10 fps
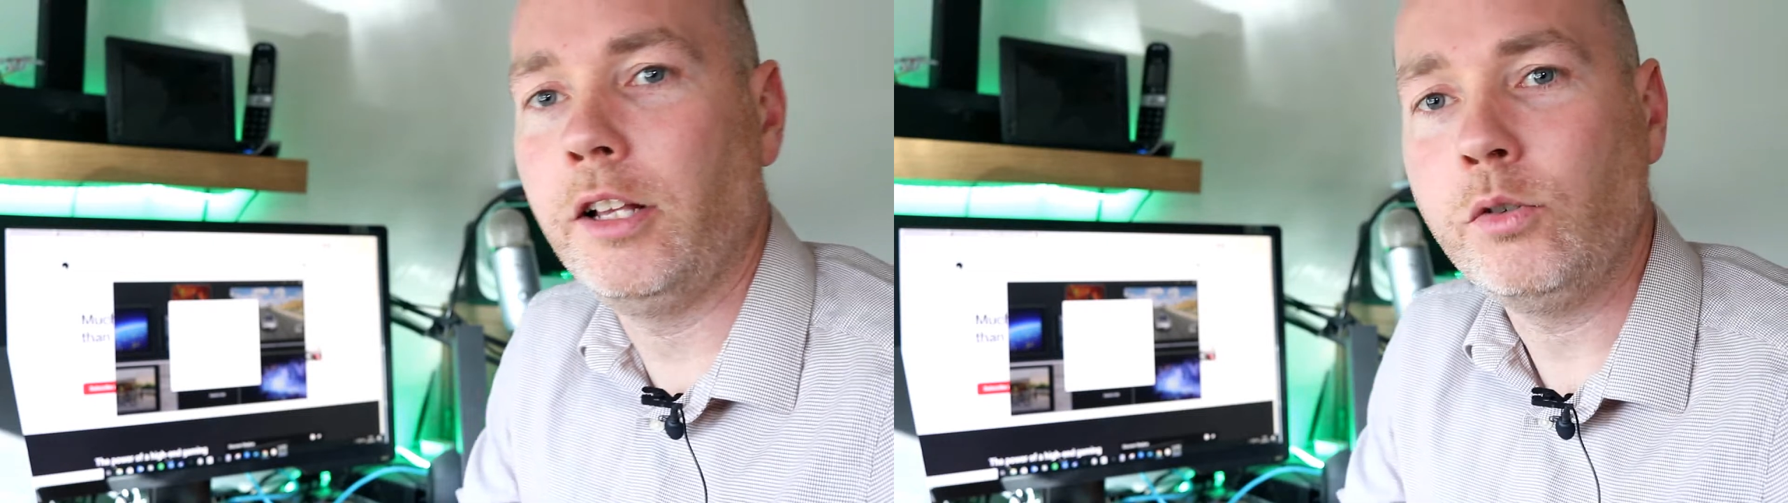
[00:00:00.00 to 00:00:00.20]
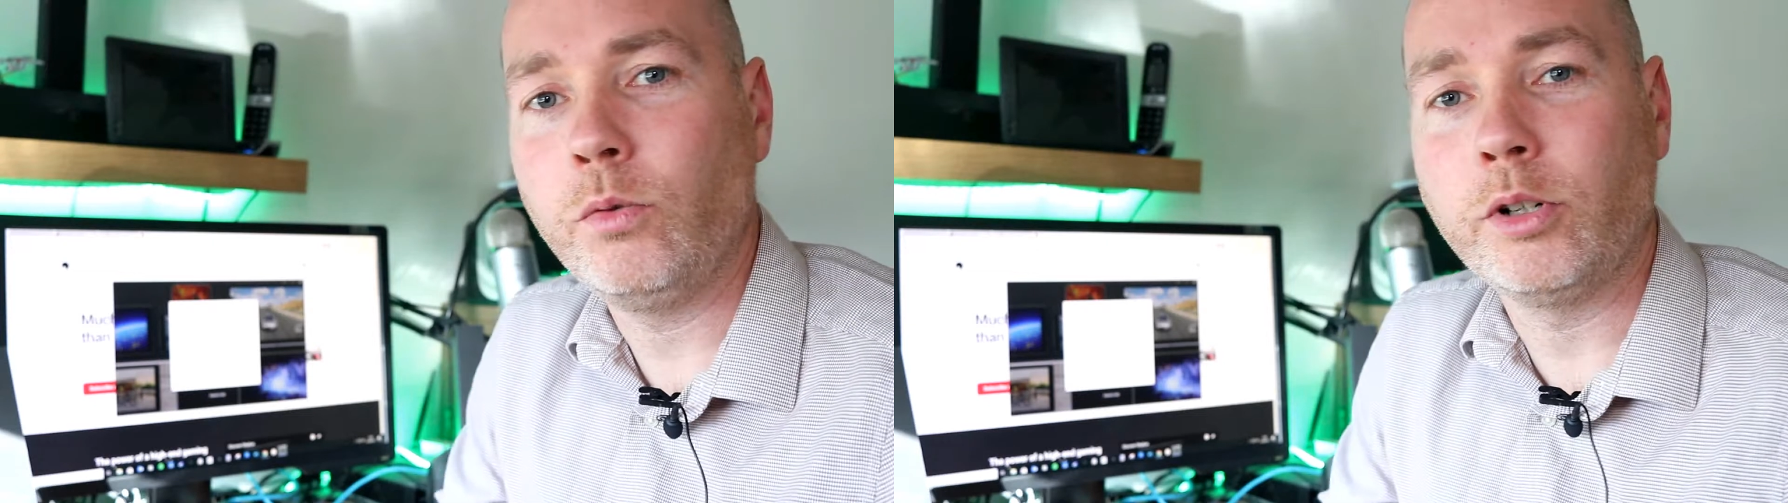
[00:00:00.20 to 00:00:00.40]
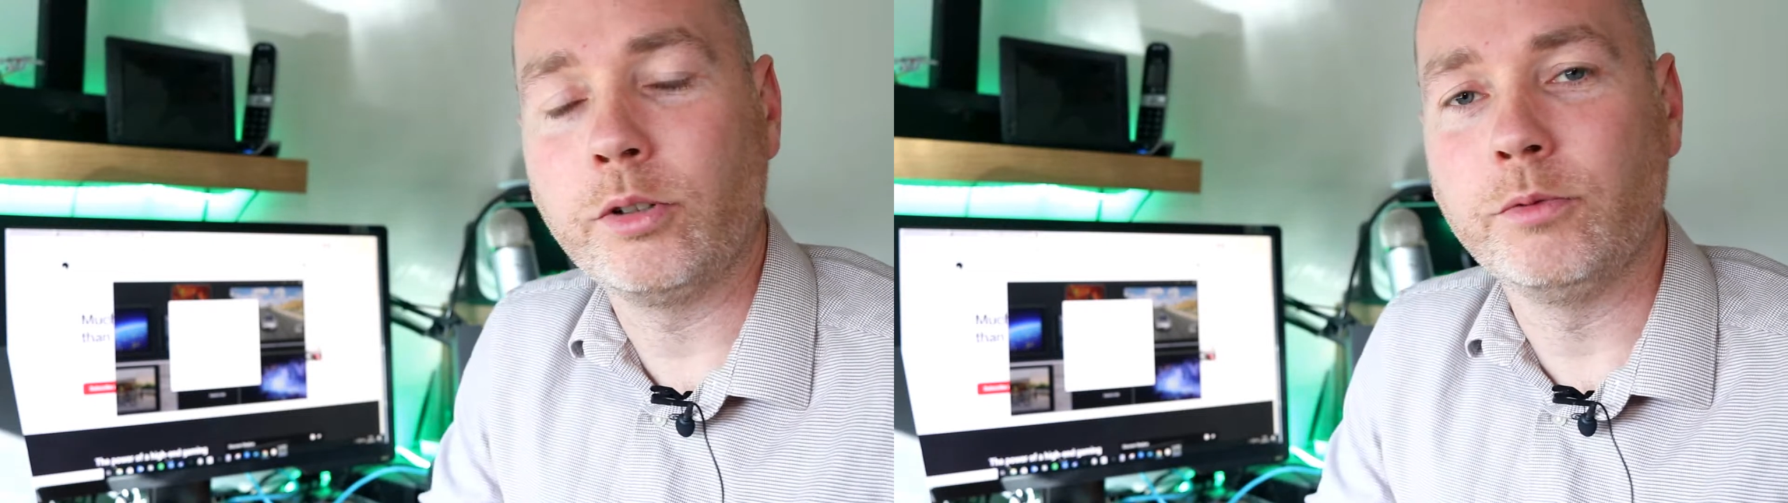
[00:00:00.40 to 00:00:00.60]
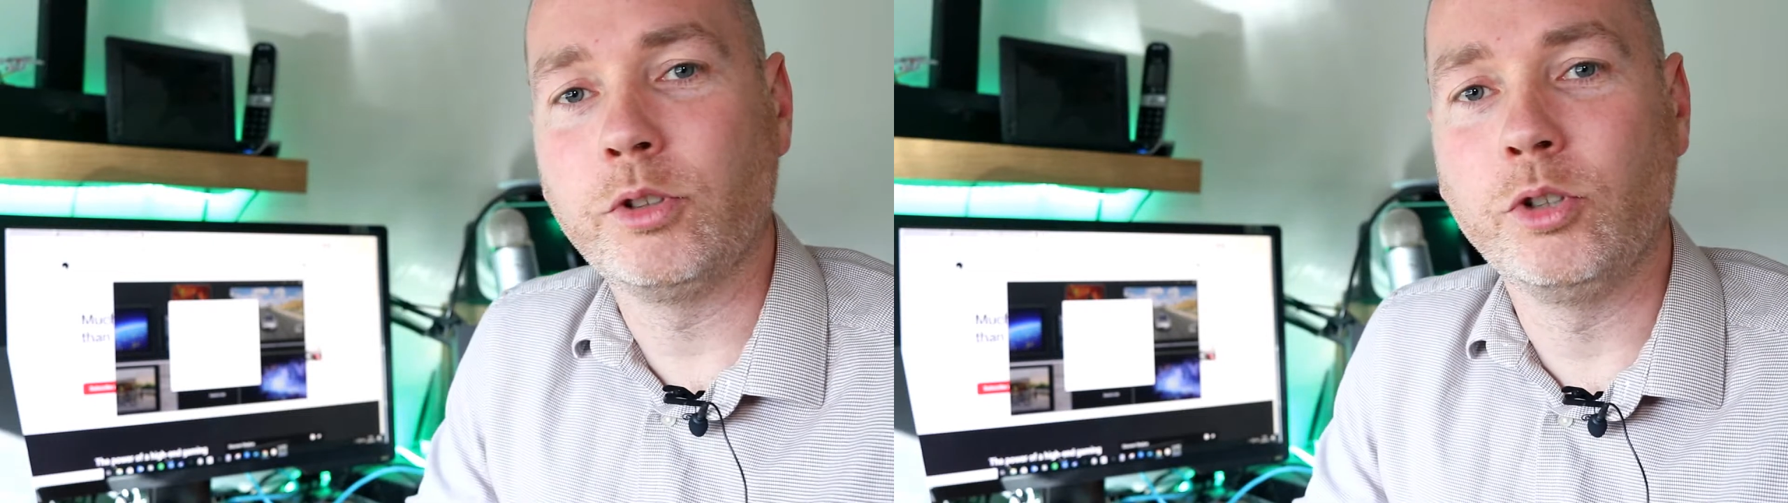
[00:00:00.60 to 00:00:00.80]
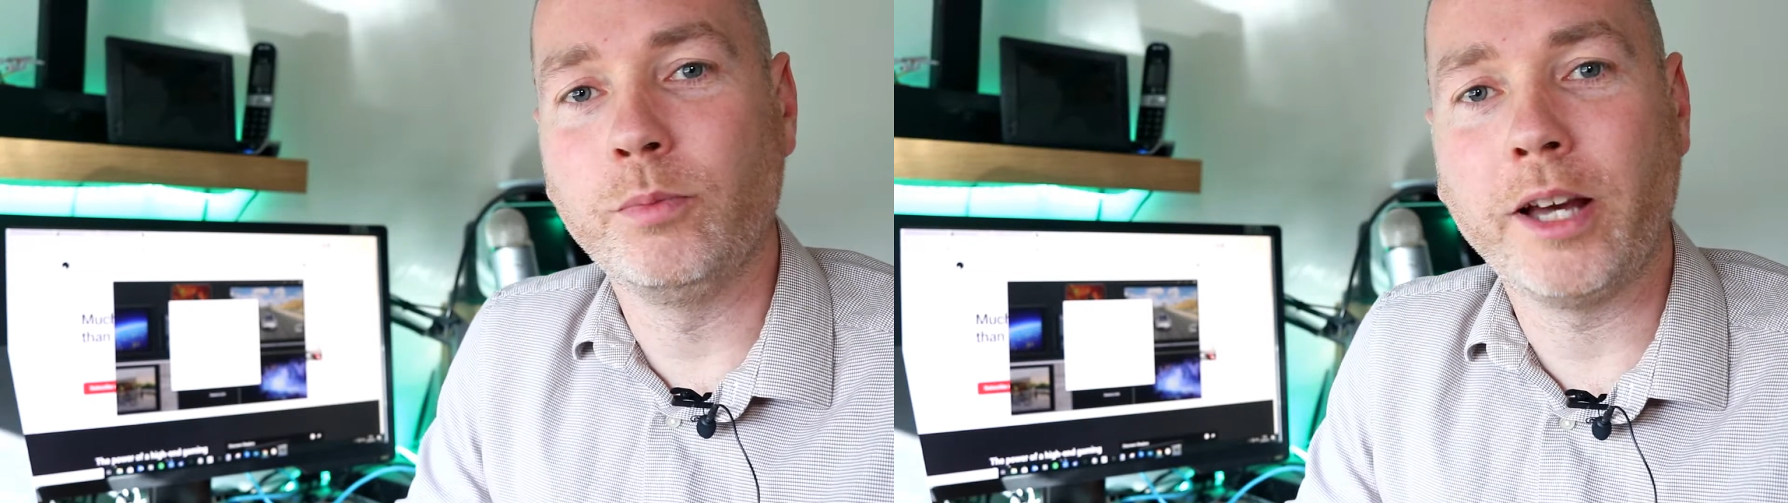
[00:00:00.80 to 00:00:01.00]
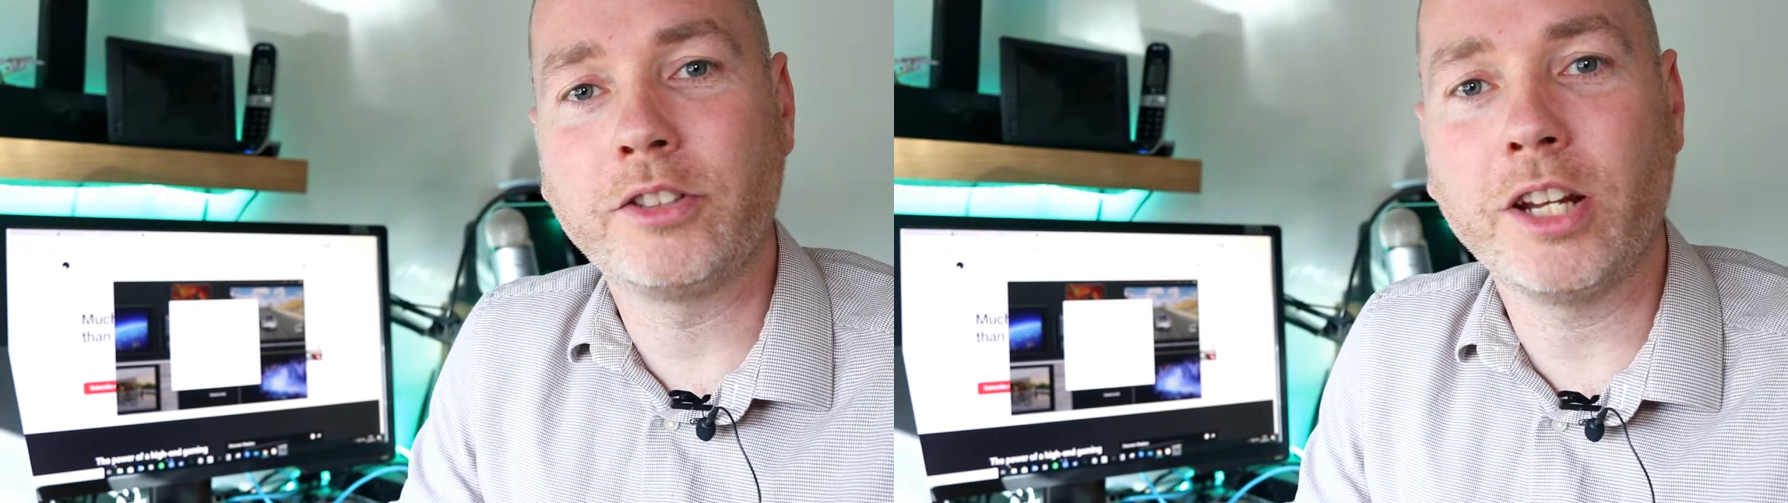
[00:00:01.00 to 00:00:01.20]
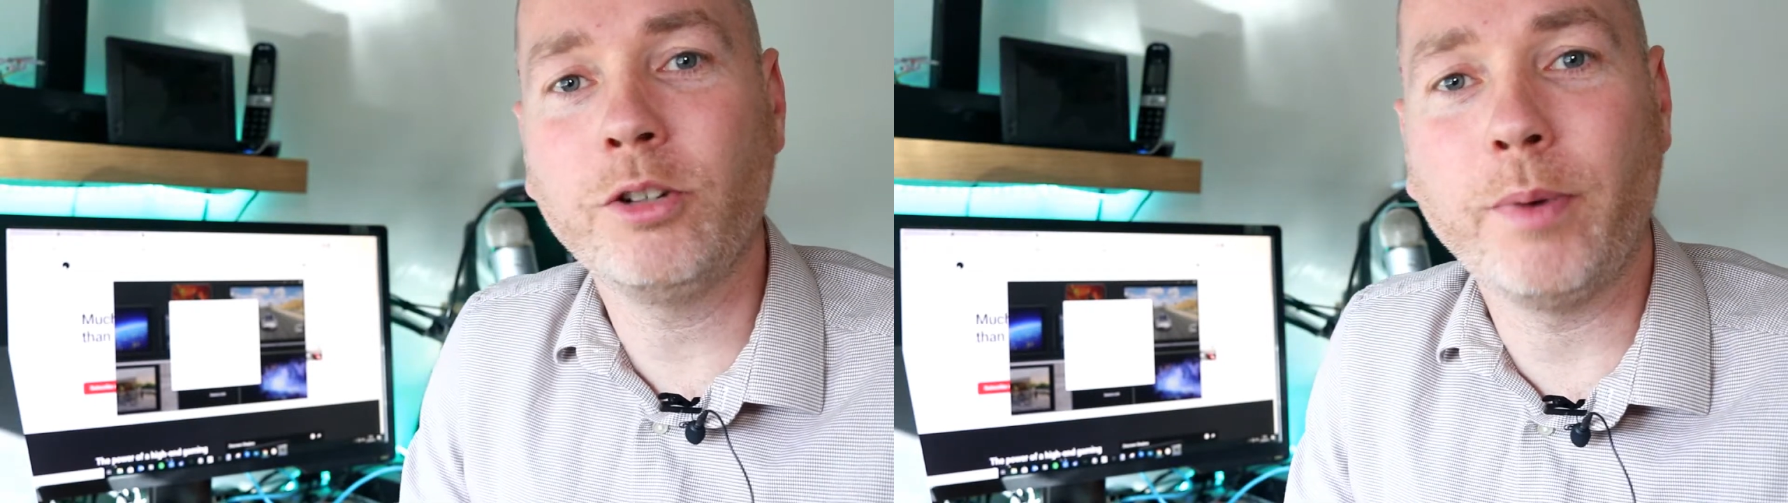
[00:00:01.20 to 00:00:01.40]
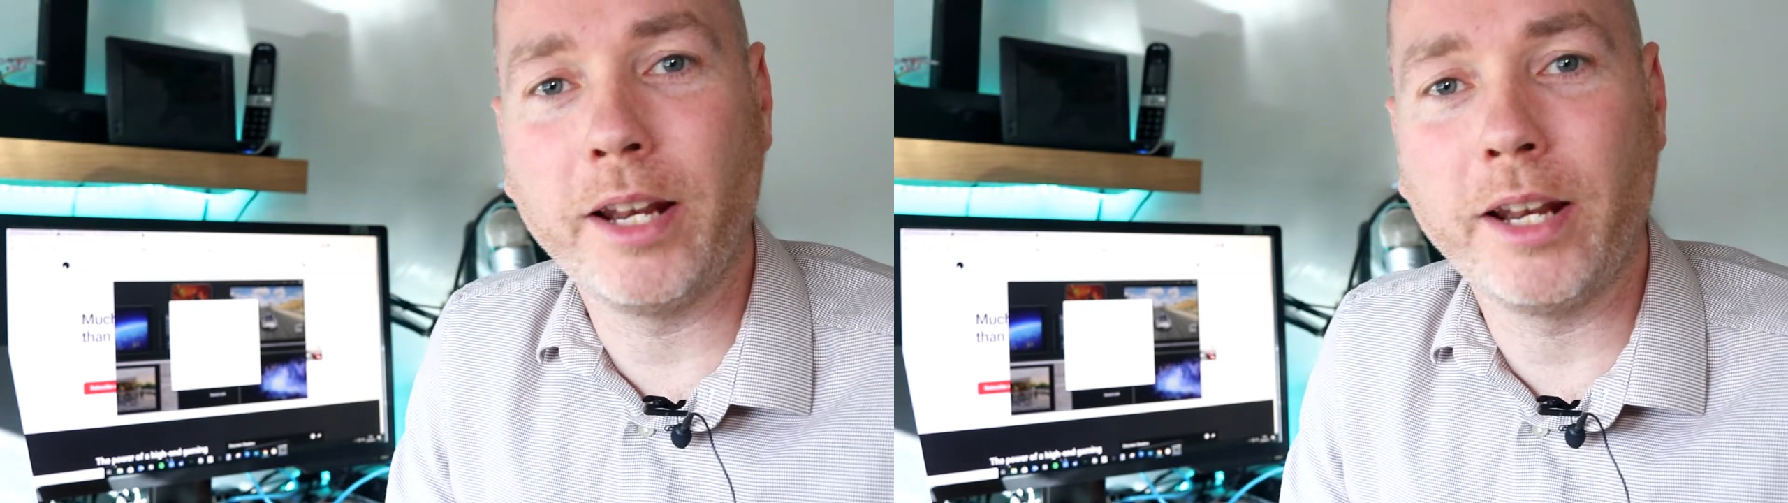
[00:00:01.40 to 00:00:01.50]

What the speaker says: Hello, welcome to my channel.